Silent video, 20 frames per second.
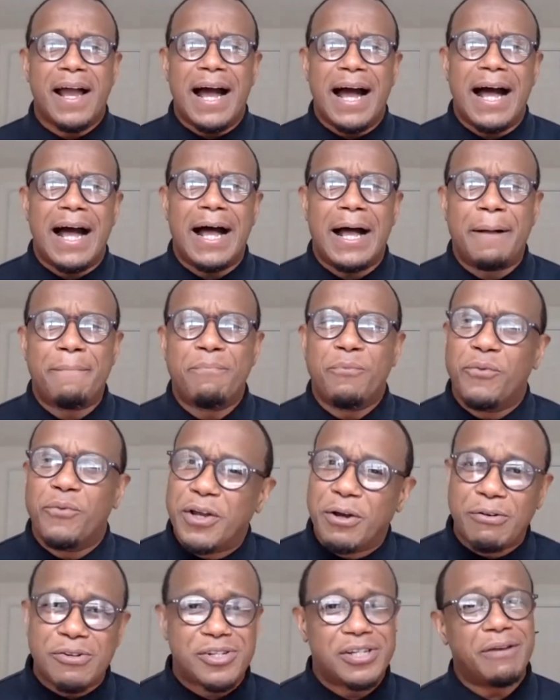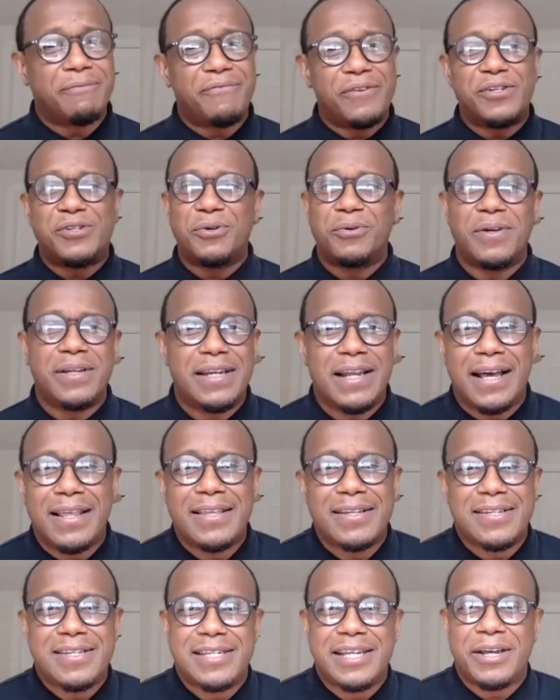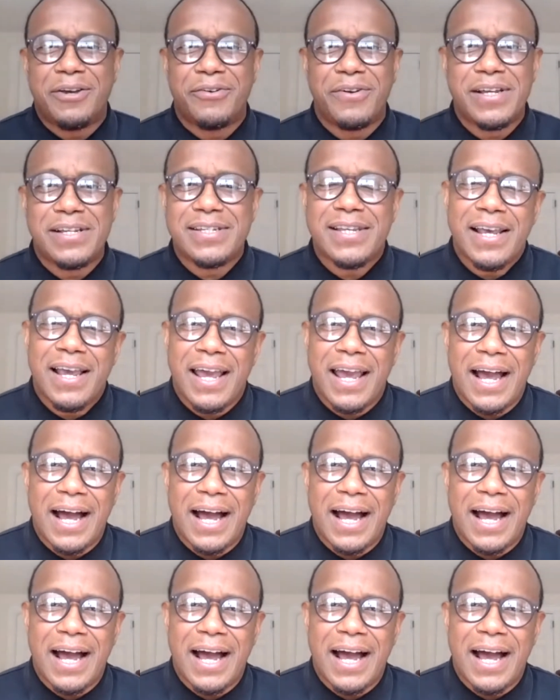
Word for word: We're going to shift into another series.